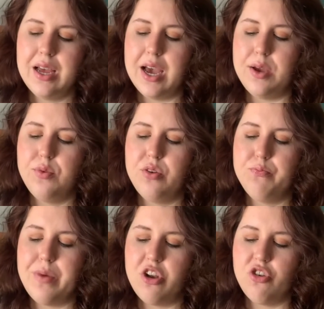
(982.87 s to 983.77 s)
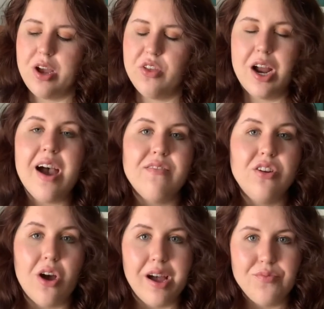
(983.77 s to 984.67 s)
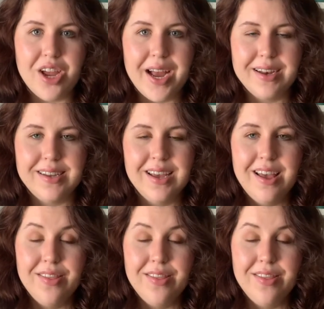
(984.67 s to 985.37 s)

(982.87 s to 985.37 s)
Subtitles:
I would much rather have an object